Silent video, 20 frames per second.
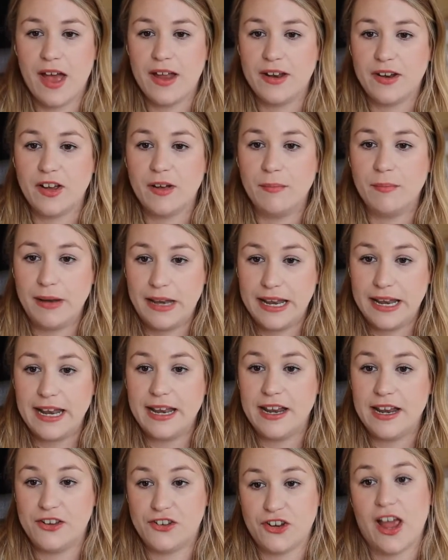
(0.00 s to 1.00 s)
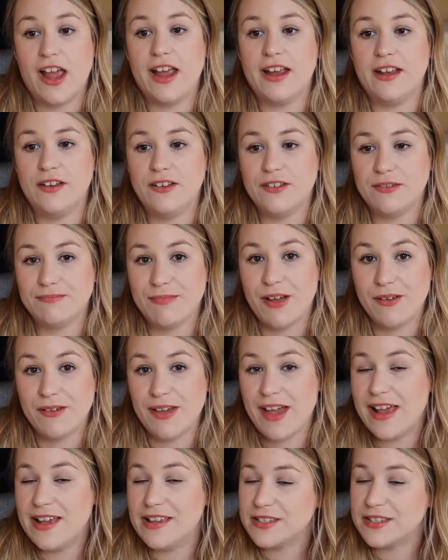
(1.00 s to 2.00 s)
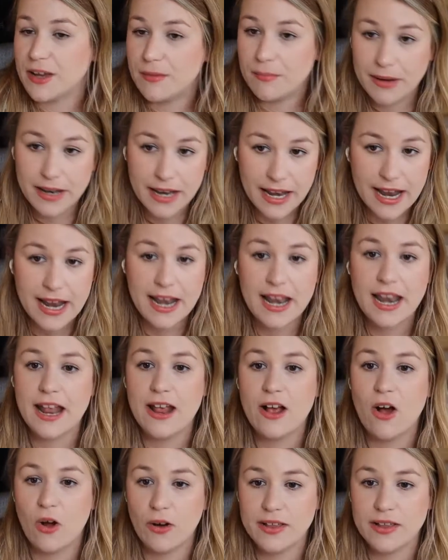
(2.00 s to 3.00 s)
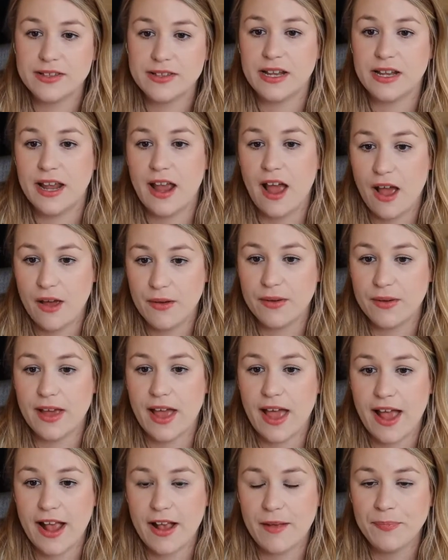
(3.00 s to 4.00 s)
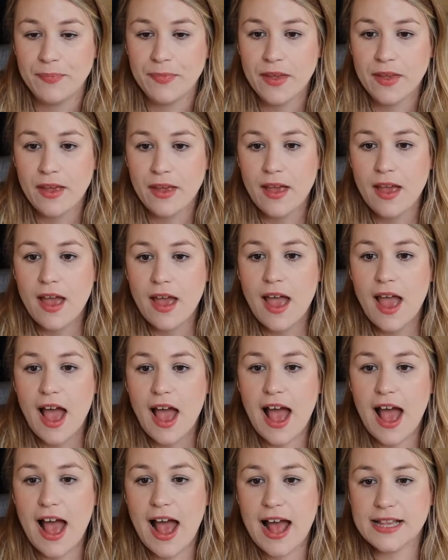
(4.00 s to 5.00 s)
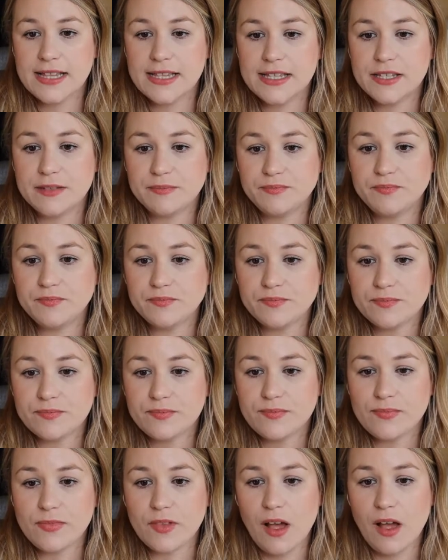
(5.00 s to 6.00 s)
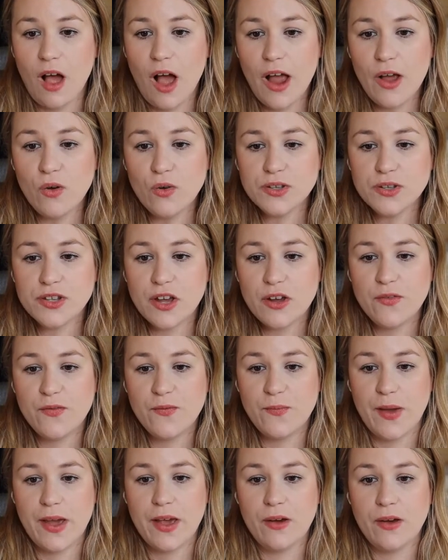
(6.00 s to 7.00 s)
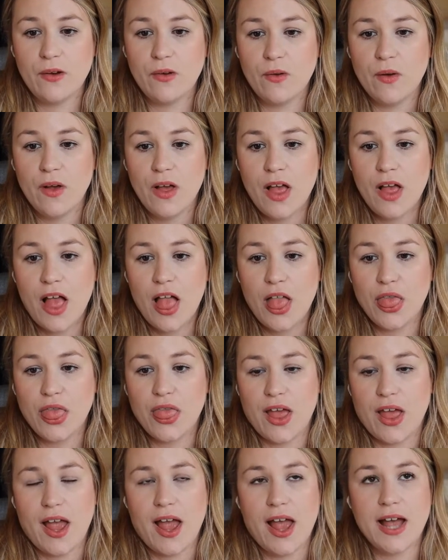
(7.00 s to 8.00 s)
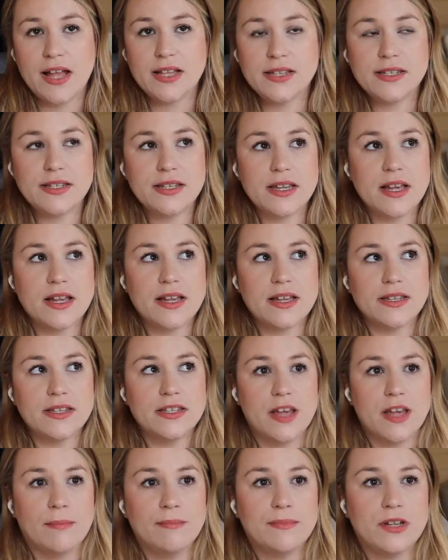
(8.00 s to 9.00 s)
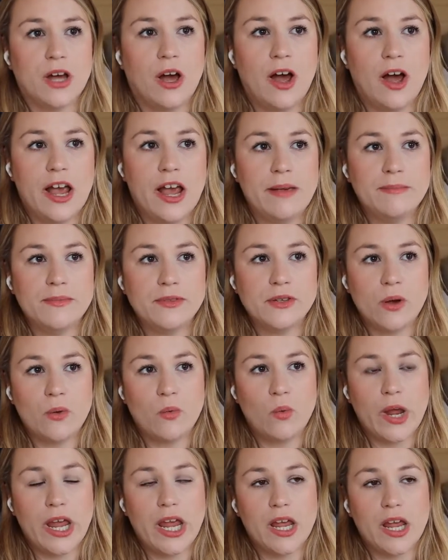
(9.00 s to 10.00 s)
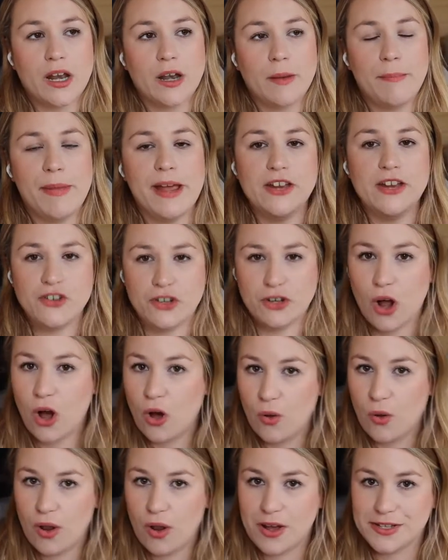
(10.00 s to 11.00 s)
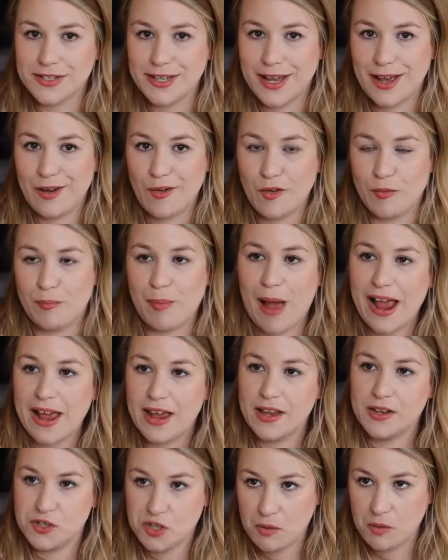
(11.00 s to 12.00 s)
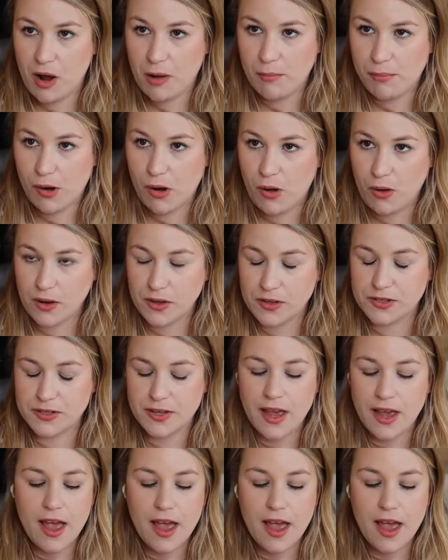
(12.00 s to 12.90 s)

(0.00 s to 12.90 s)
and completely change okay it's completely honestly okay and i also feel that sometimes we can pigeonhole ourselves back into our box